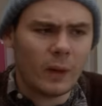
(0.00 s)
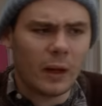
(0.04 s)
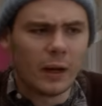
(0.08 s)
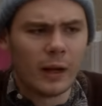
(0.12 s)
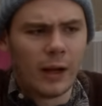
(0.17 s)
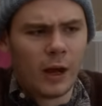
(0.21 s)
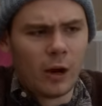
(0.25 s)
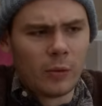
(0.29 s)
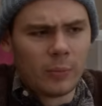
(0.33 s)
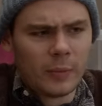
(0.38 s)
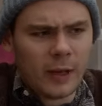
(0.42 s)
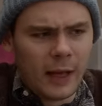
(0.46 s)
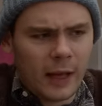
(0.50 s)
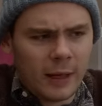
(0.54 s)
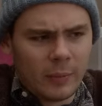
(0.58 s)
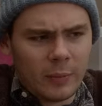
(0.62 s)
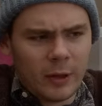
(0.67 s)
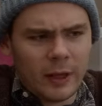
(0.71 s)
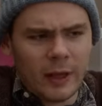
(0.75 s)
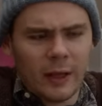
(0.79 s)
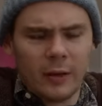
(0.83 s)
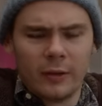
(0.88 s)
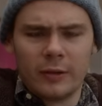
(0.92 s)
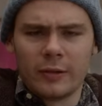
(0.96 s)
hope that
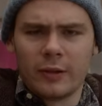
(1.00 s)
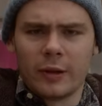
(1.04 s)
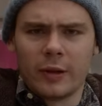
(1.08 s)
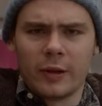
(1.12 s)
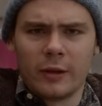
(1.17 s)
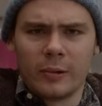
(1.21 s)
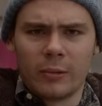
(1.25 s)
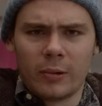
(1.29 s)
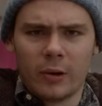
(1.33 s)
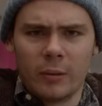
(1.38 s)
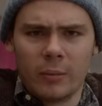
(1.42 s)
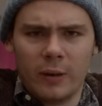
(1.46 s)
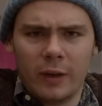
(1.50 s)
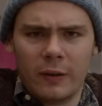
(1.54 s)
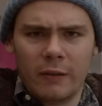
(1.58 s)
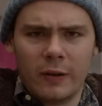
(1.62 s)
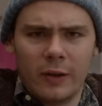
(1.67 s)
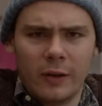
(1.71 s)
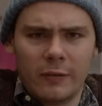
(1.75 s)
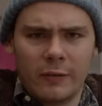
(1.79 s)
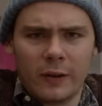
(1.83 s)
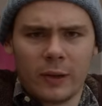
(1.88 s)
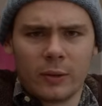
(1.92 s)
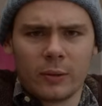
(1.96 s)
anybody else going through a bit of a
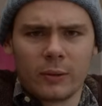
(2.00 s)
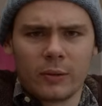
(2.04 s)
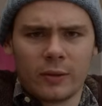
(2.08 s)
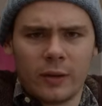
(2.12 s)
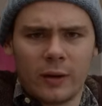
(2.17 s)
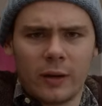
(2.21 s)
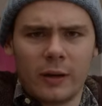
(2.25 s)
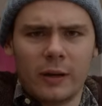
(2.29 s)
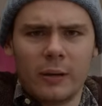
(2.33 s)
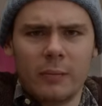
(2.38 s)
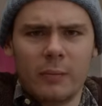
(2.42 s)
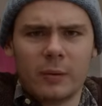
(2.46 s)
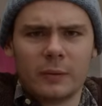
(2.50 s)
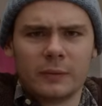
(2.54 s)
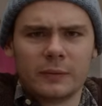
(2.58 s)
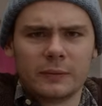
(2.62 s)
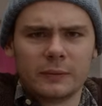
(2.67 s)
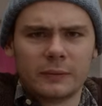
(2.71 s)
difficult time